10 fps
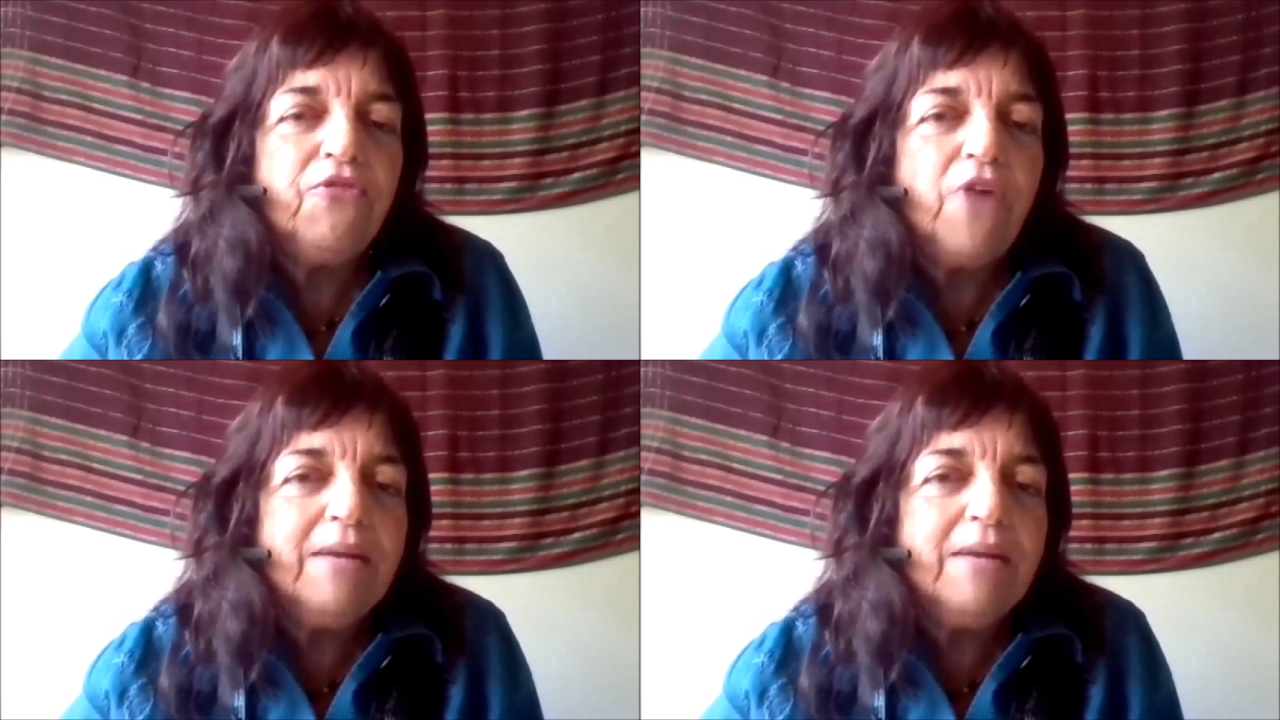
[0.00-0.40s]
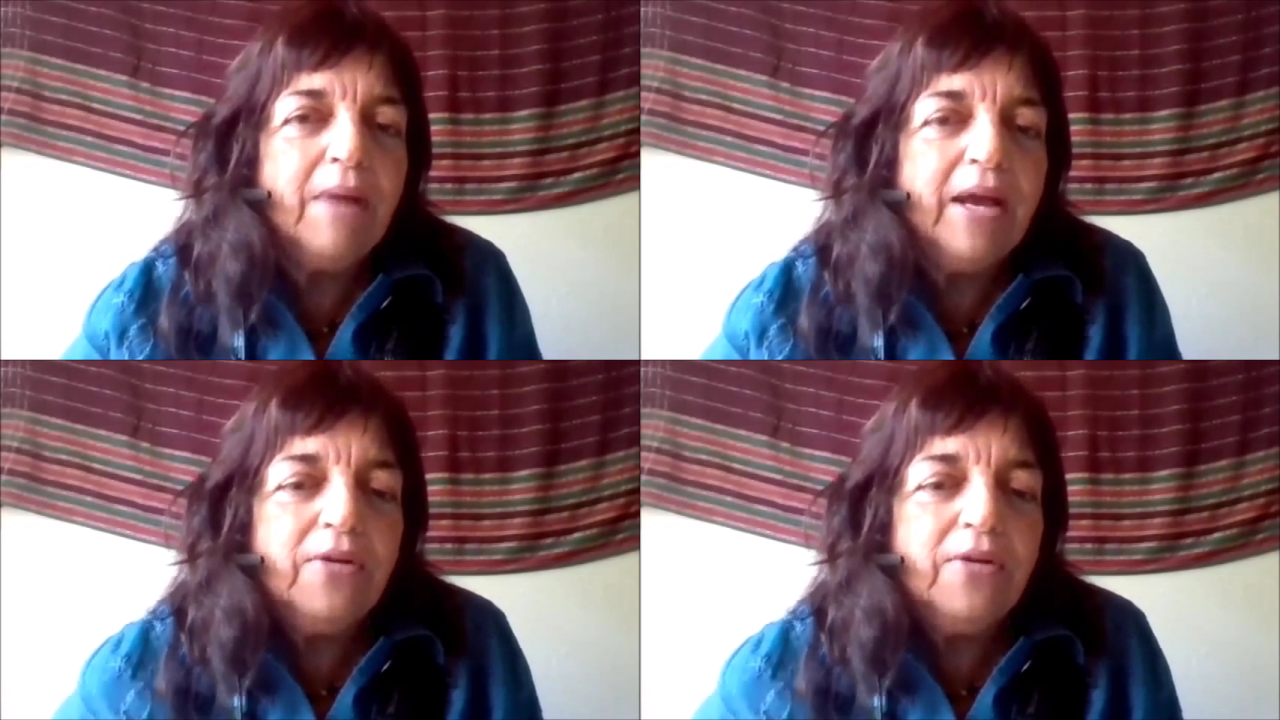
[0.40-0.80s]
find
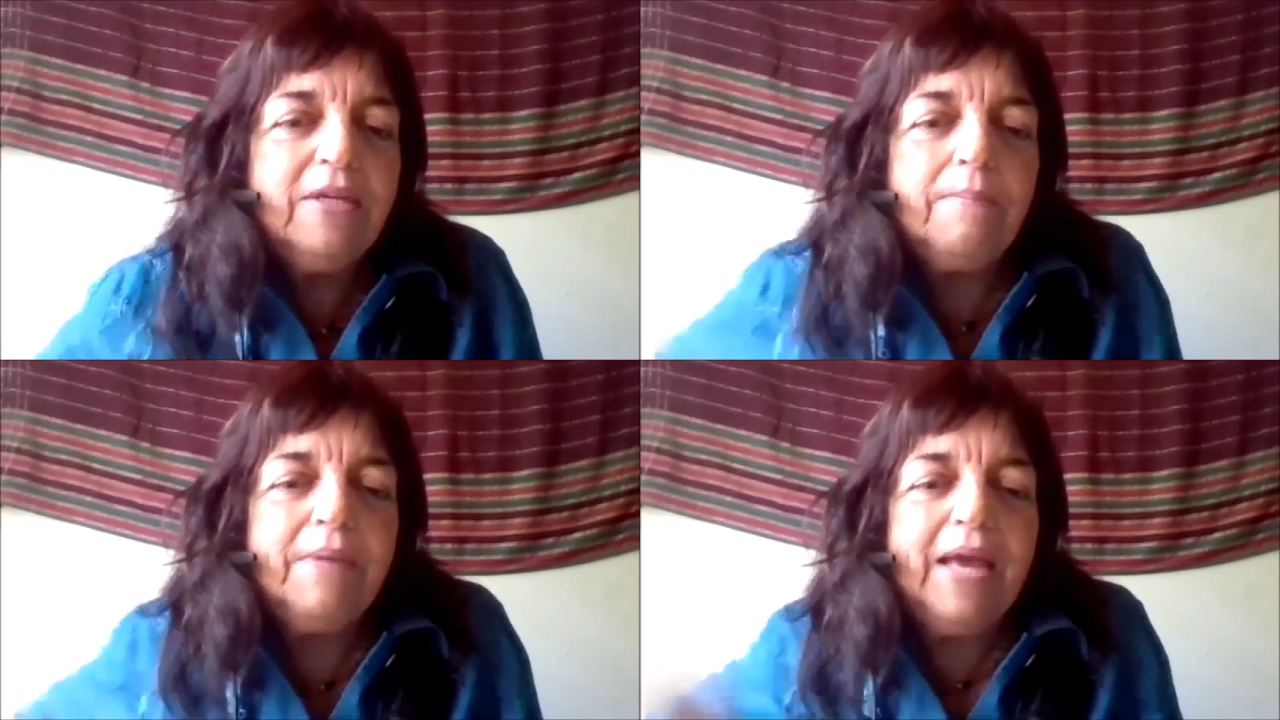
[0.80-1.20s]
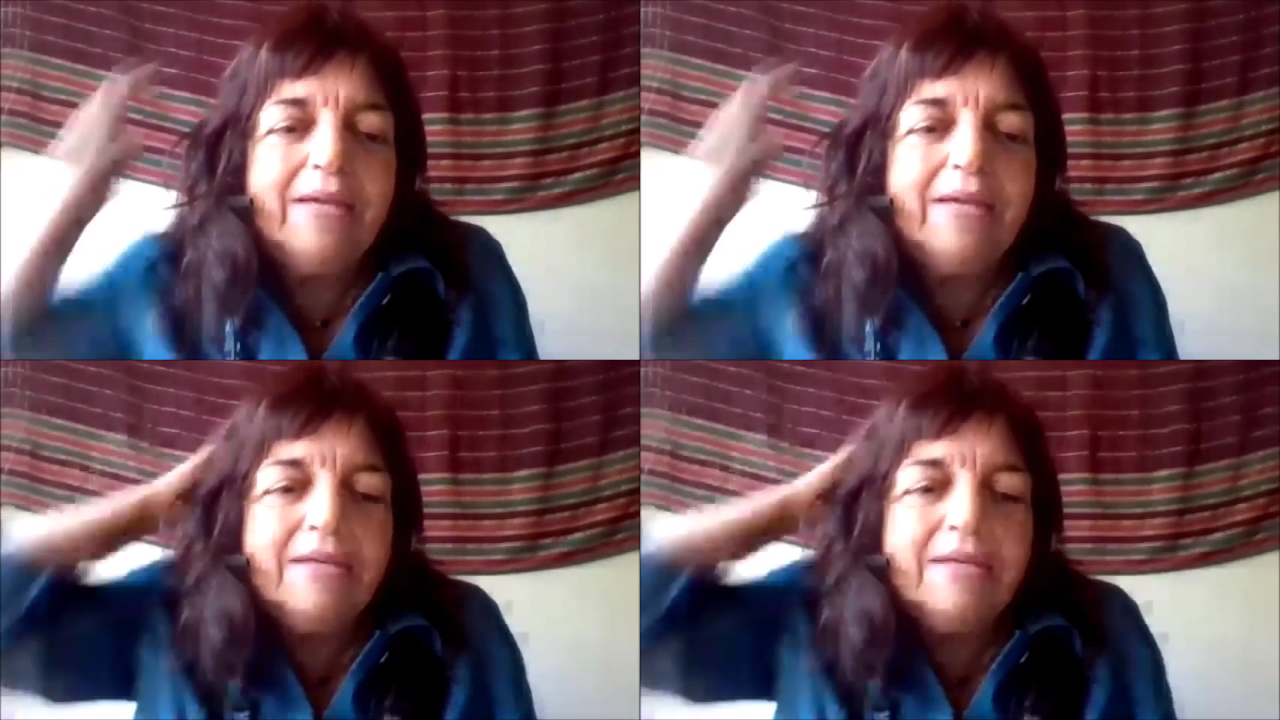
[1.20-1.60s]
my own
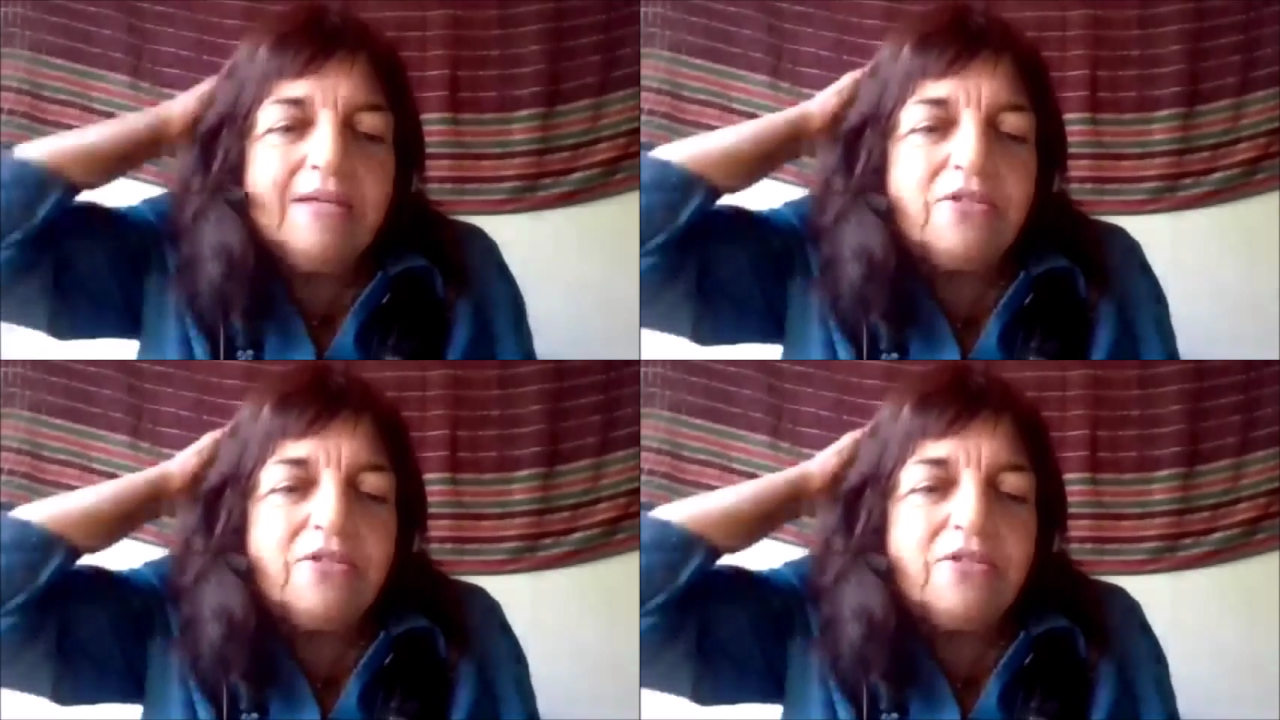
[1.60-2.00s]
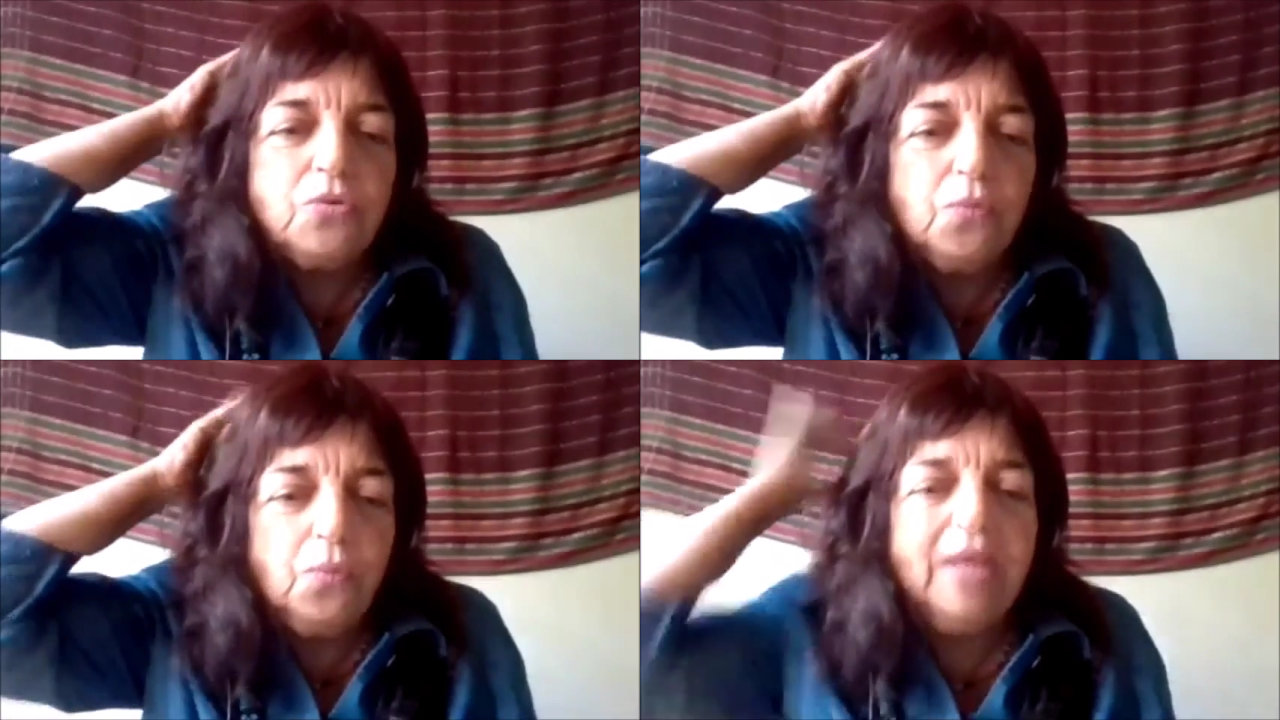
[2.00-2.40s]
independence
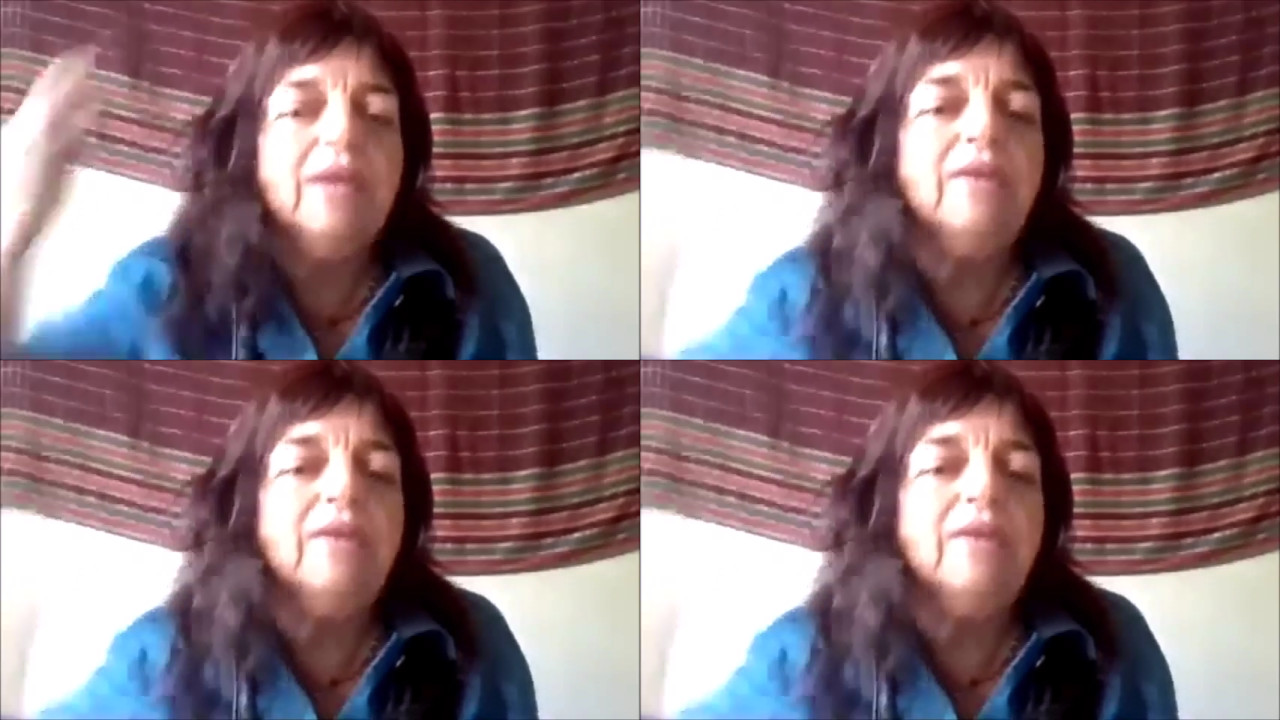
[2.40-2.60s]
with